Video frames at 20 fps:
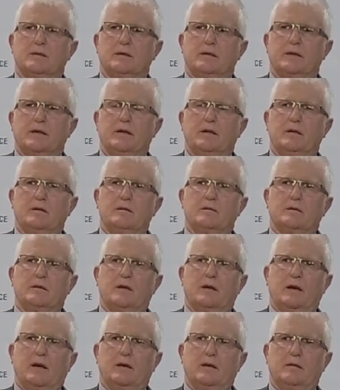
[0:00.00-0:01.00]
You
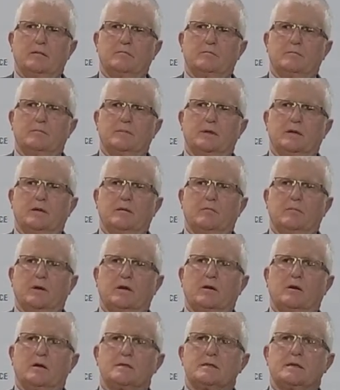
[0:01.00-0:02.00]
know,
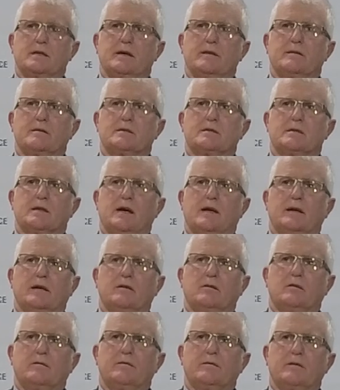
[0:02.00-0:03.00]
Mackay's death has started
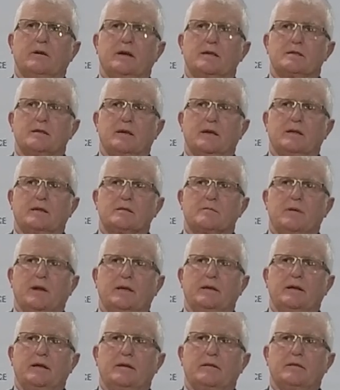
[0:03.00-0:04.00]
off as an
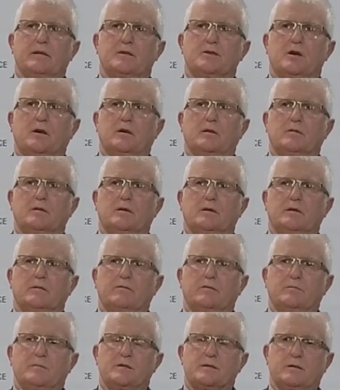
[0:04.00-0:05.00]
unexplained death, a child dying
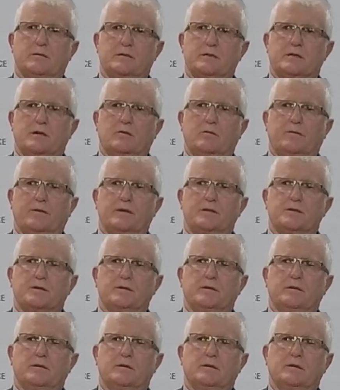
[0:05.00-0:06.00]
from a serious health issue.